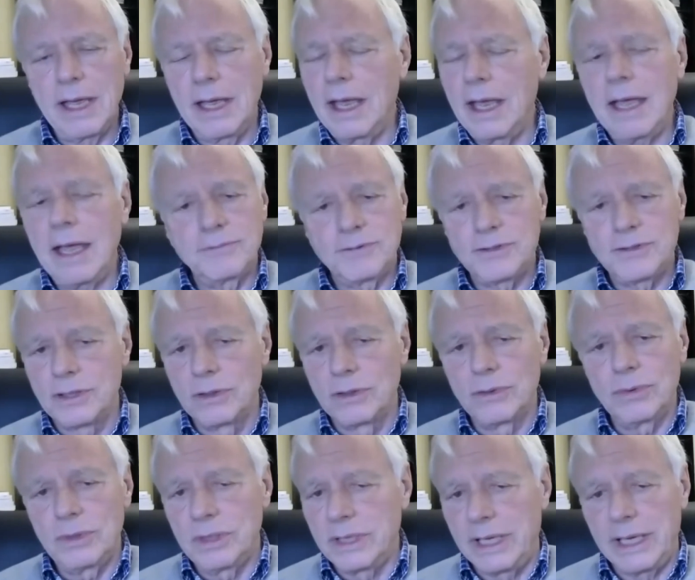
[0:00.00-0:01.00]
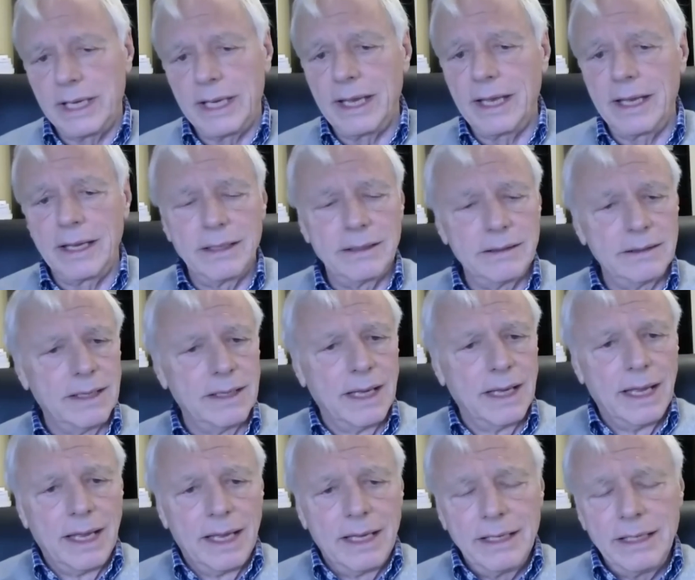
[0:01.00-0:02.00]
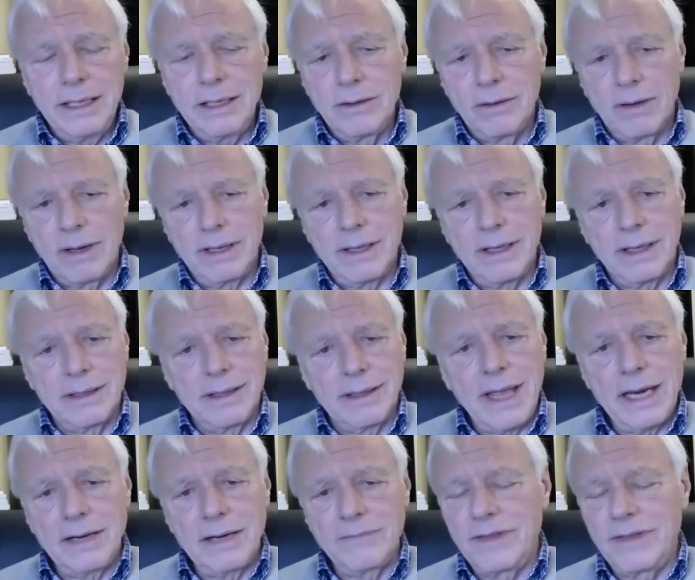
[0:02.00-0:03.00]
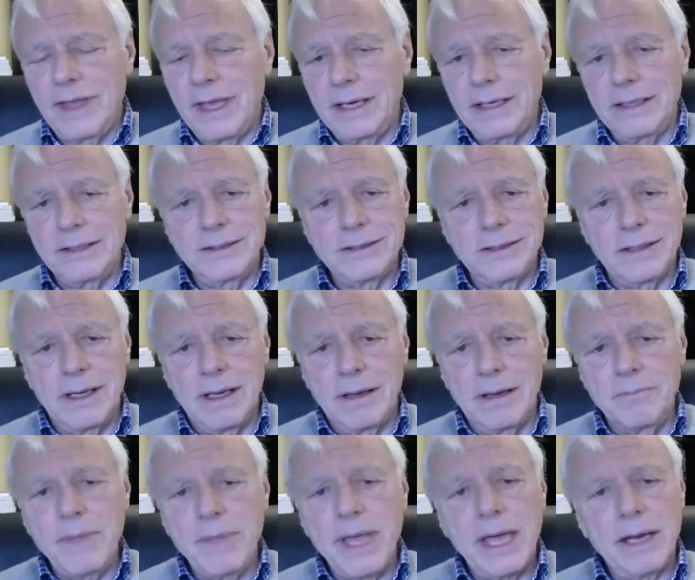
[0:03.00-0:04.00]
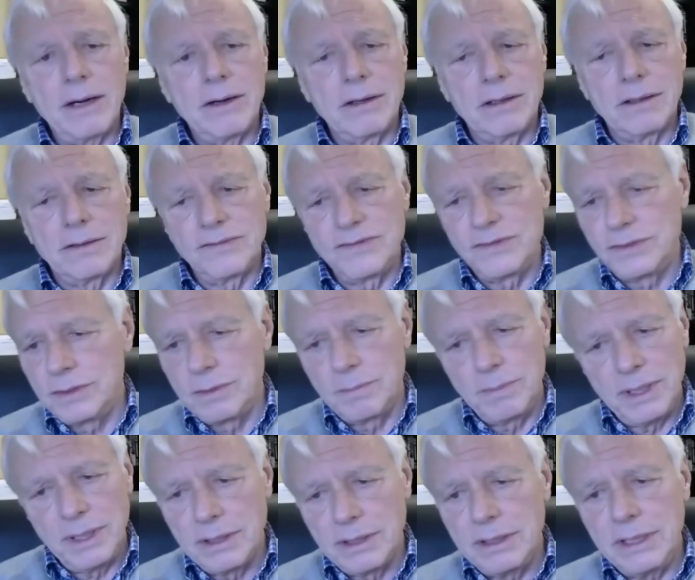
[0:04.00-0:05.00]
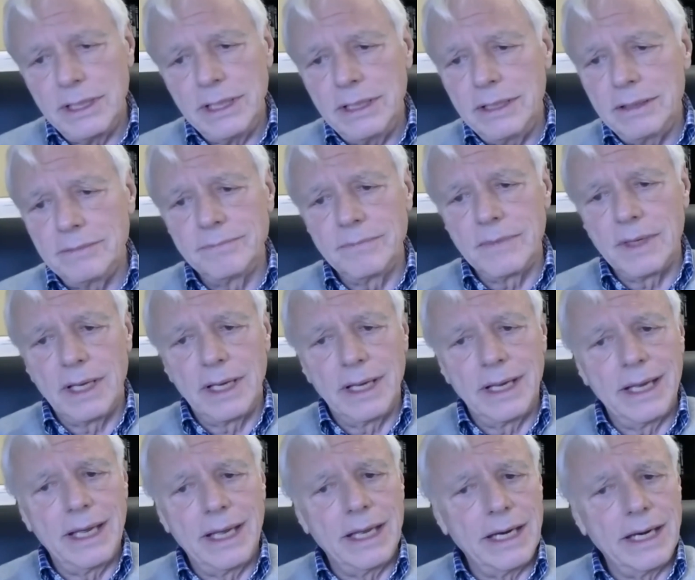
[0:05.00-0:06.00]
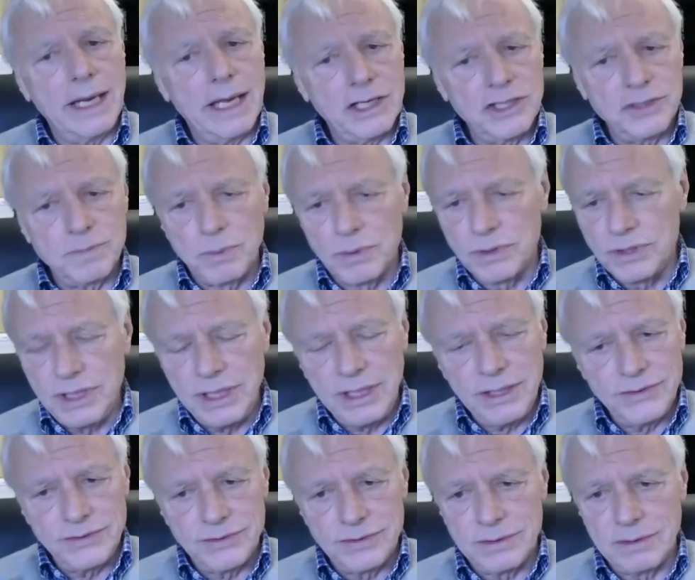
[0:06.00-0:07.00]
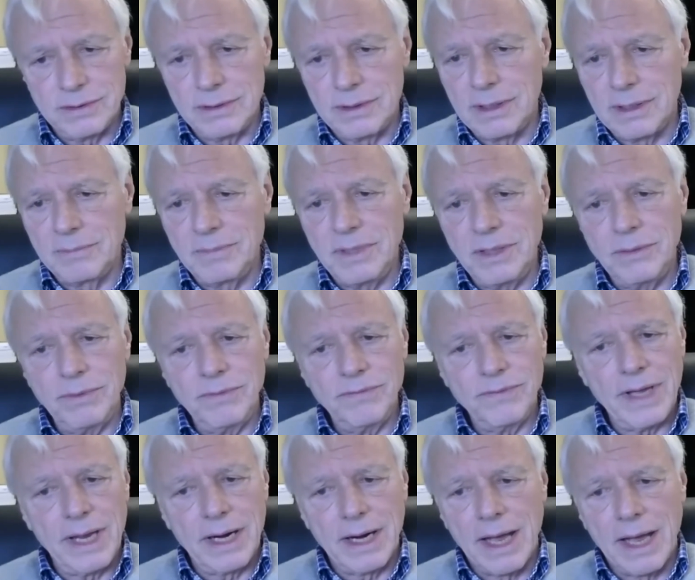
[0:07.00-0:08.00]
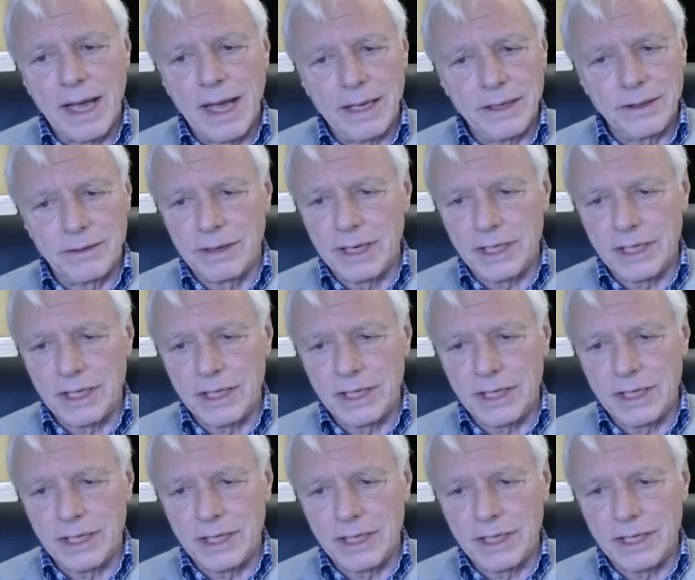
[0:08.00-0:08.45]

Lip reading: absolutely. And, a lot of that is a matter of stability and expertise. I mean, we've got to honor